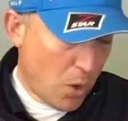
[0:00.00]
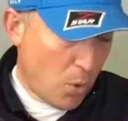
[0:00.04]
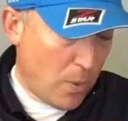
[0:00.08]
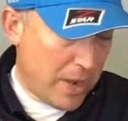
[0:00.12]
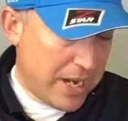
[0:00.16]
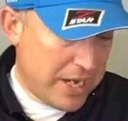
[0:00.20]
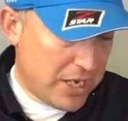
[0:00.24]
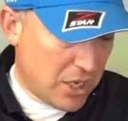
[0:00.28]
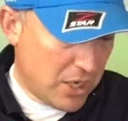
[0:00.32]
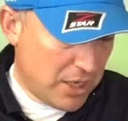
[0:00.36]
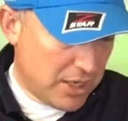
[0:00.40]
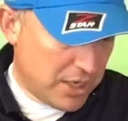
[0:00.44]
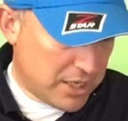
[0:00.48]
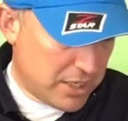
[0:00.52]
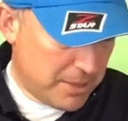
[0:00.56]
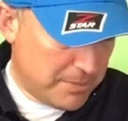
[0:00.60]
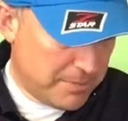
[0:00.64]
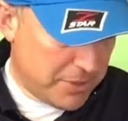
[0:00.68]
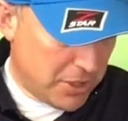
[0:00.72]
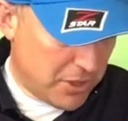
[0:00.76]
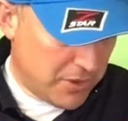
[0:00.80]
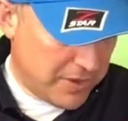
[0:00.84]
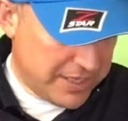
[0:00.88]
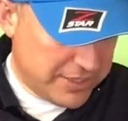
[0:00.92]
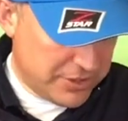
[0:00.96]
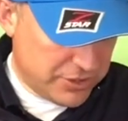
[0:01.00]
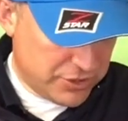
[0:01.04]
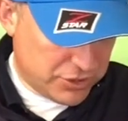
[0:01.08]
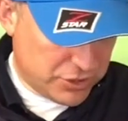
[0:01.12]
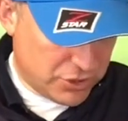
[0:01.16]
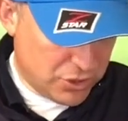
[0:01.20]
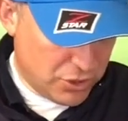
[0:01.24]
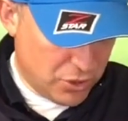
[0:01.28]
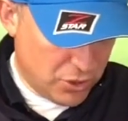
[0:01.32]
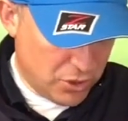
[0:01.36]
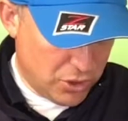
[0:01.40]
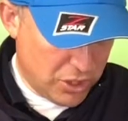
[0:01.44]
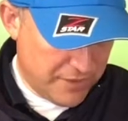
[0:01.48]
We got a combined
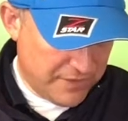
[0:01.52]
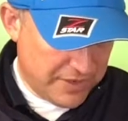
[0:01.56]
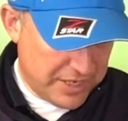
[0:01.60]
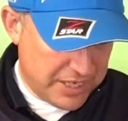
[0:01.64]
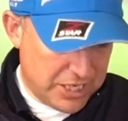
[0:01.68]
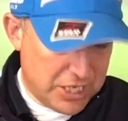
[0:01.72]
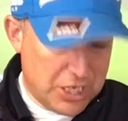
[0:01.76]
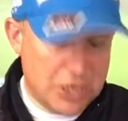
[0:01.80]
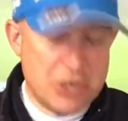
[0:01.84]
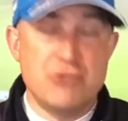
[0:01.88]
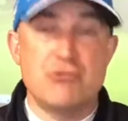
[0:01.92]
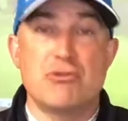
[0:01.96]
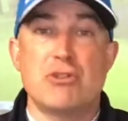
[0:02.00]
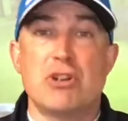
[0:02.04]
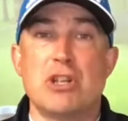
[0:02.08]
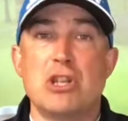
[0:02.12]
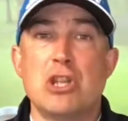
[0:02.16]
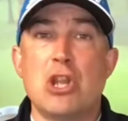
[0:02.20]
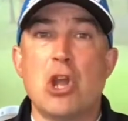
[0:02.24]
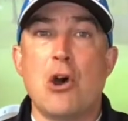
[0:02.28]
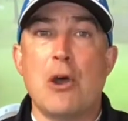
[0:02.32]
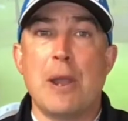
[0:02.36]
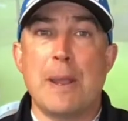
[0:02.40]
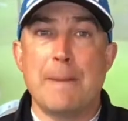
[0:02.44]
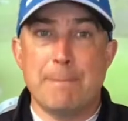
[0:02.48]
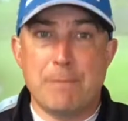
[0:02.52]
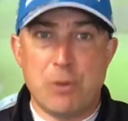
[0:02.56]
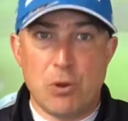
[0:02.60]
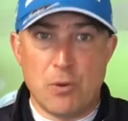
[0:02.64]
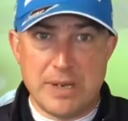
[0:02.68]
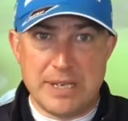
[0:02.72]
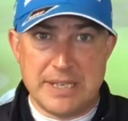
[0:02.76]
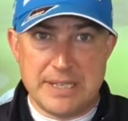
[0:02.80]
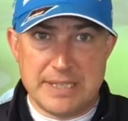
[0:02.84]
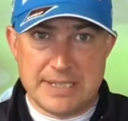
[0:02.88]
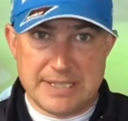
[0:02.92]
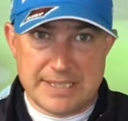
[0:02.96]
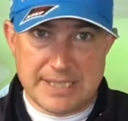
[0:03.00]
score of 109
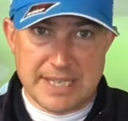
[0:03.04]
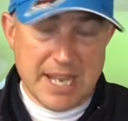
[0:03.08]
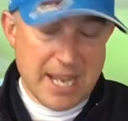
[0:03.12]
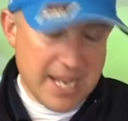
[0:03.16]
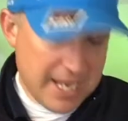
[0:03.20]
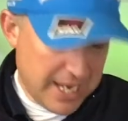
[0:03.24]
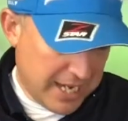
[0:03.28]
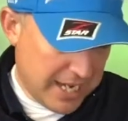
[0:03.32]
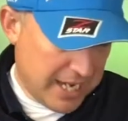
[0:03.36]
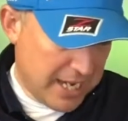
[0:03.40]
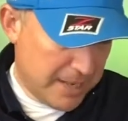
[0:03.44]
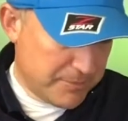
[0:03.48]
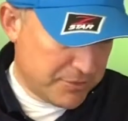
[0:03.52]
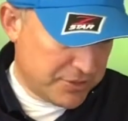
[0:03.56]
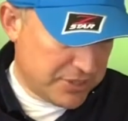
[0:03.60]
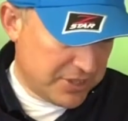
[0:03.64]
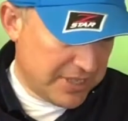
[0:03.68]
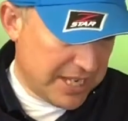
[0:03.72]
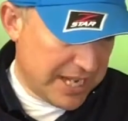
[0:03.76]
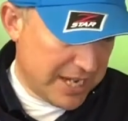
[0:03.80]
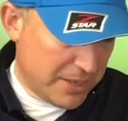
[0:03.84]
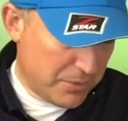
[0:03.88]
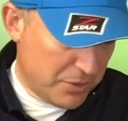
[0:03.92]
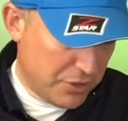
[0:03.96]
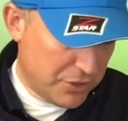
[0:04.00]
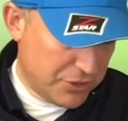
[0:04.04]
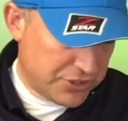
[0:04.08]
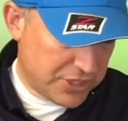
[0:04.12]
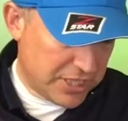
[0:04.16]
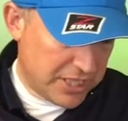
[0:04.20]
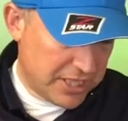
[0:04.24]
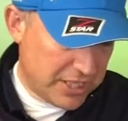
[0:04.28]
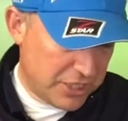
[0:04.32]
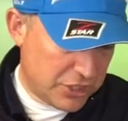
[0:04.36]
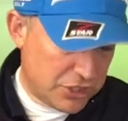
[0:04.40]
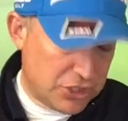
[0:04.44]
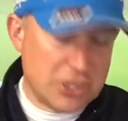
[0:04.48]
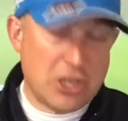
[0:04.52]
points. So that was
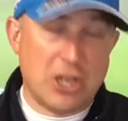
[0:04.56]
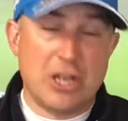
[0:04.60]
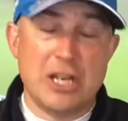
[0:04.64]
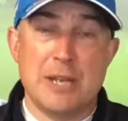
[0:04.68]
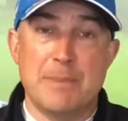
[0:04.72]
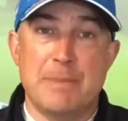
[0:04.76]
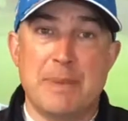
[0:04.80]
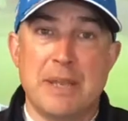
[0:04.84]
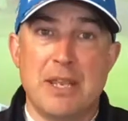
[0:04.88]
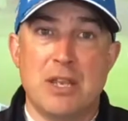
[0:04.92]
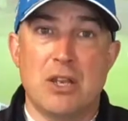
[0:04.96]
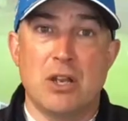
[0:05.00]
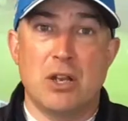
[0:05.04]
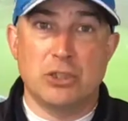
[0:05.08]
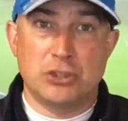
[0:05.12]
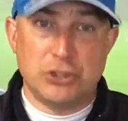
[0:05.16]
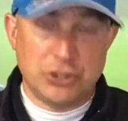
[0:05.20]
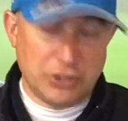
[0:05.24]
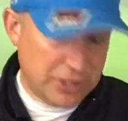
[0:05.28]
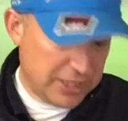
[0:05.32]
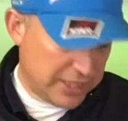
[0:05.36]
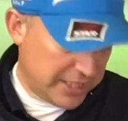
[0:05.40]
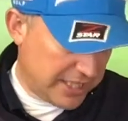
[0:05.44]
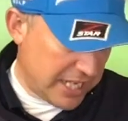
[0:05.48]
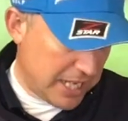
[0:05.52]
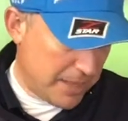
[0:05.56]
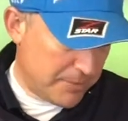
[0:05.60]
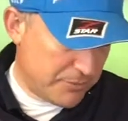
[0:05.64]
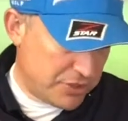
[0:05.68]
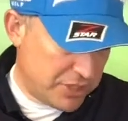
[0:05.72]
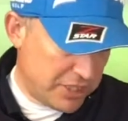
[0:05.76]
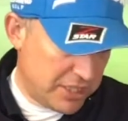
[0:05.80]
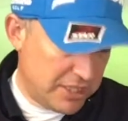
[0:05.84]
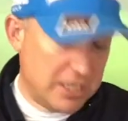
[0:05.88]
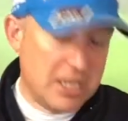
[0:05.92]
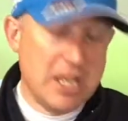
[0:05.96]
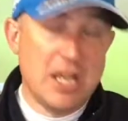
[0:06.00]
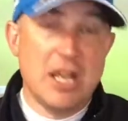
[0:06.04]
Charlie Peacock, junior
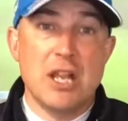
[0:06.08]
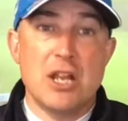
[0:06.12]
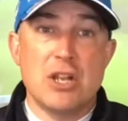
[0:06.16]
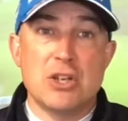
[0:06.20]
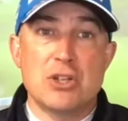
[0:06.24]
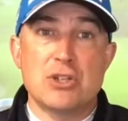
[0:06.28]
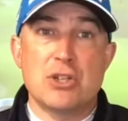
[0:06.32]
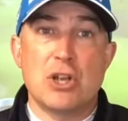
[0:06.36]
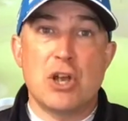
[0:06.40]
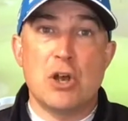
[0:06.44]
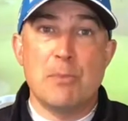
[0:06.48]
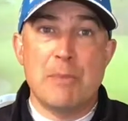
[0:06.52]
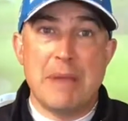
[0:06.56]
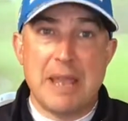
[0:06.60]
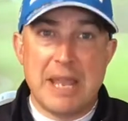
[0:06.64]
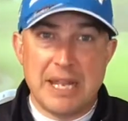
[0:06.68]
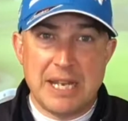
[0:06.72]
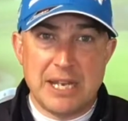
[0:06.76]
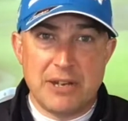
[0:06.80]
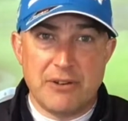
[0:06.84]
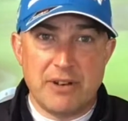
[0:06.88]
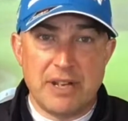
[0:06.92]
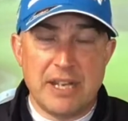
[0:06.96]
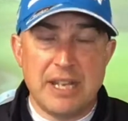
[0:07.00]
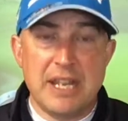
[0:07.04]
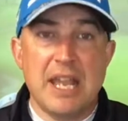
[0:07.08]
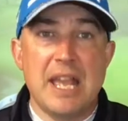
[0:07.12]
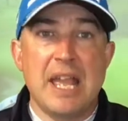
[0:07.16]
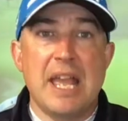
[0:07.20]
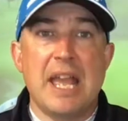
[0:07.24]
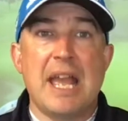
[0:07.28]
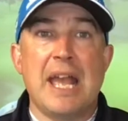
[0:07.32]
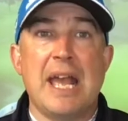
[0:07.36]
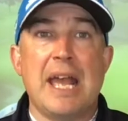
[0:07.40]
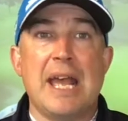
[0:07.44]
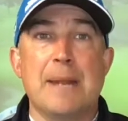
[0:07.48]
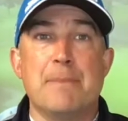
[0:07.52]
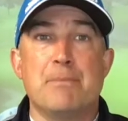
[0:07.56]
captain, Tom Hellery
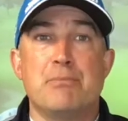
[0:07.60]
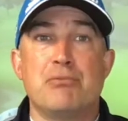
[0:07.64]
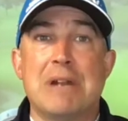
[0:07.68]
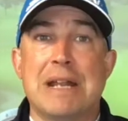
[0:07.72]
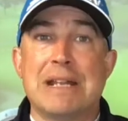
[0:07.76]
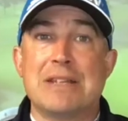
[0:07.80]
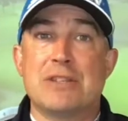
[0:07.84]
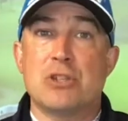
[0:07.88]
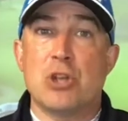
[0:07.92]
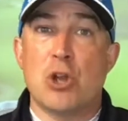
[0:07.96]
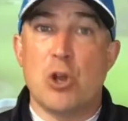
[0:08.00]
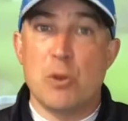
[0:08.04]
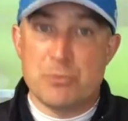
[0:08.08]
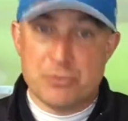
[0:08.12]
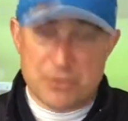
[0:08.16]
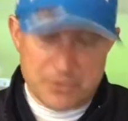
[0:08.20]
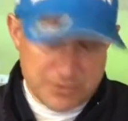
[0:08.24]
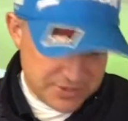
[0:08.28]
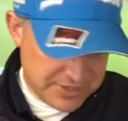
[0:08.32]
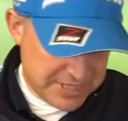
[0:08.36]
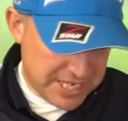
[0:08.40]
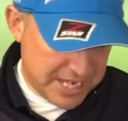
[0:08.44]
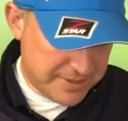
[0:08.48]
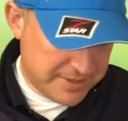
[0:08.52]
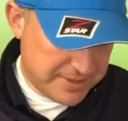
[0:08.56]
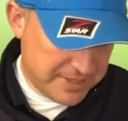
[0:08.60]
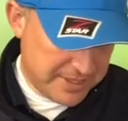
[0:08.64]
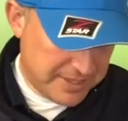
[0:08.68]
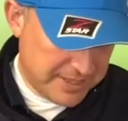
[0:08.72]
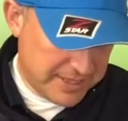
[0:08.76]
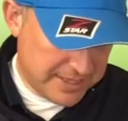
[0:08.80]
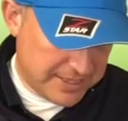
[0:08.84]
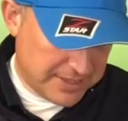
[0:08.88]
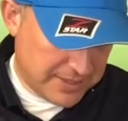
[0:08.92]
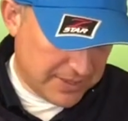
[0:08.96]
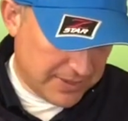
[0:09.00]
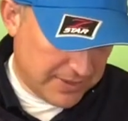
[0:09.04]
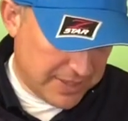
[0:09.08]
and Brad Thompson stepped in
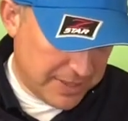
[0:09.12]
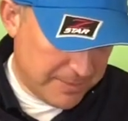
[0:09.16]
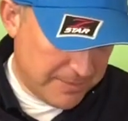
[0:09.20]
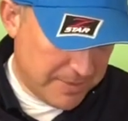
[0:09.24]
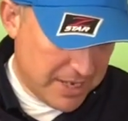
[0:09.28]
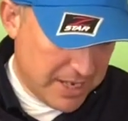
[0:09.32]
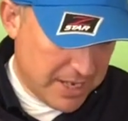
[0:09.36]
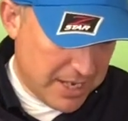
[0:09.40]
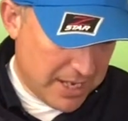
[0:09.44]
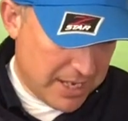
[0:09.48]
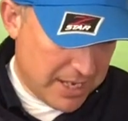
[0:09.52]
this time.